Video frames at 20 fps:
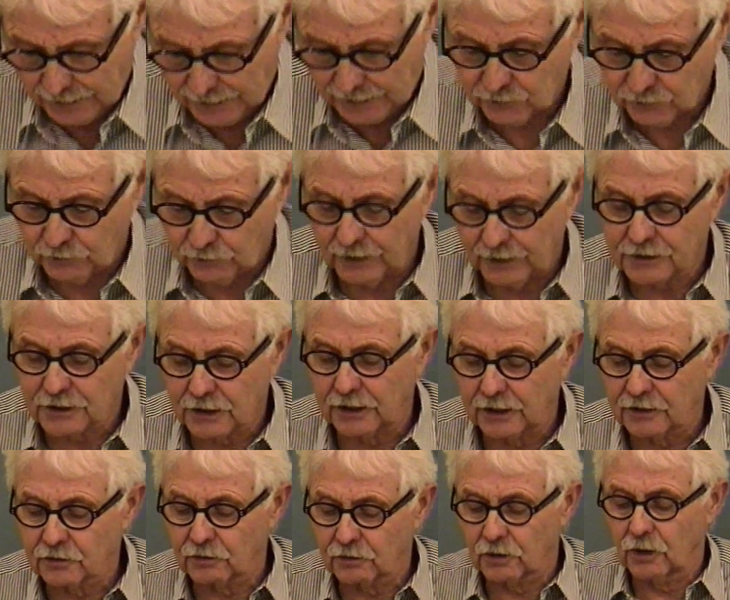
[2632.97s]
And we as
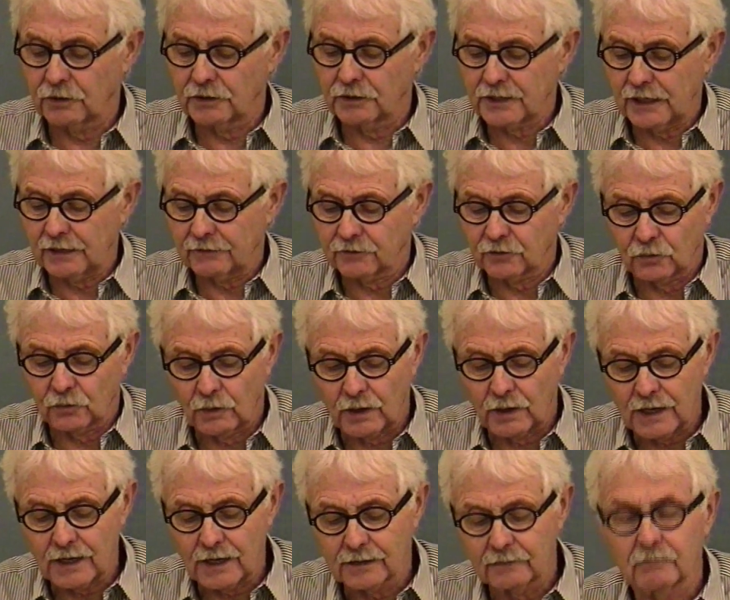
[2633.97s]
kids would always have to
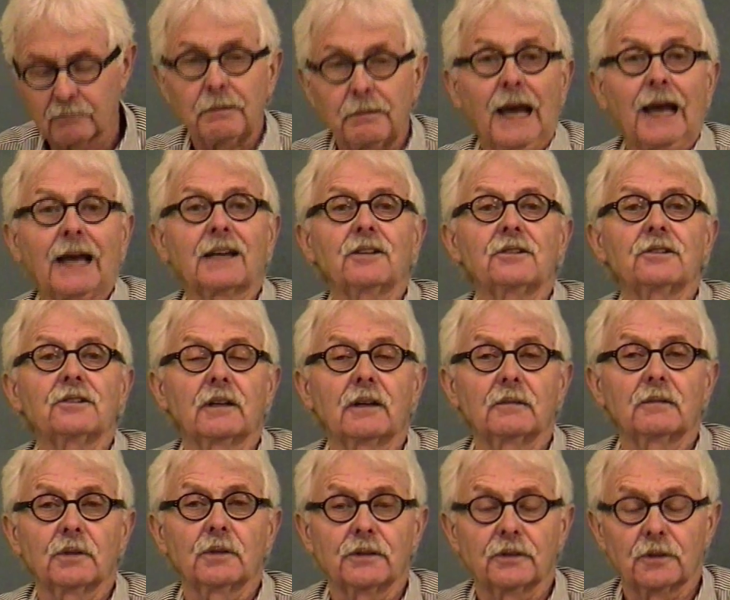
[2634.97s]
weigh it and package it
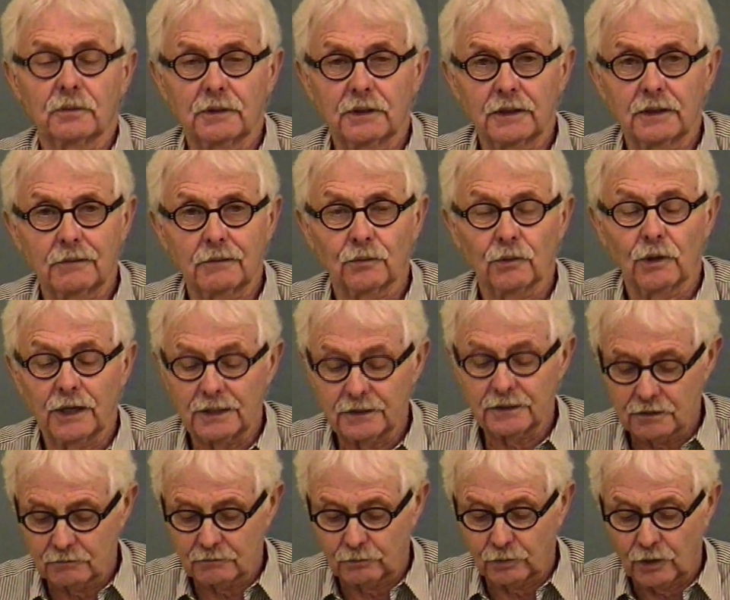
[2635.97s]
up, whether it be
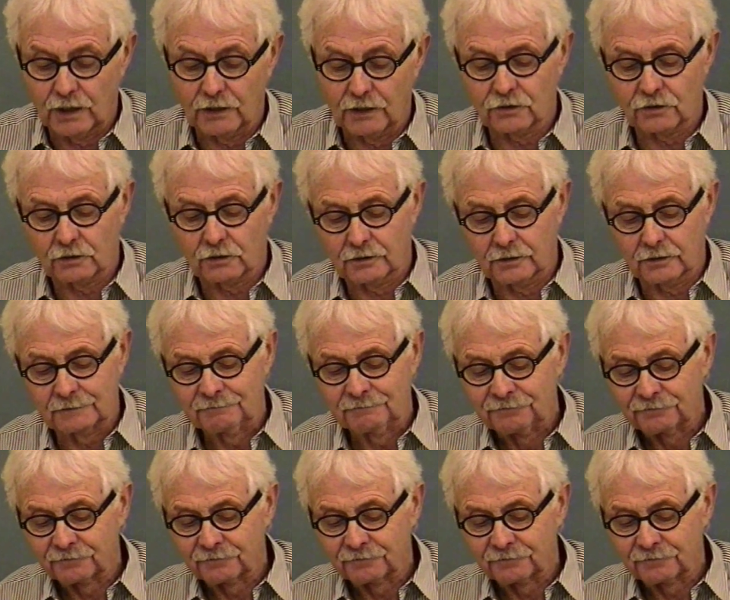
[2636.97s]
rice, brown sugar,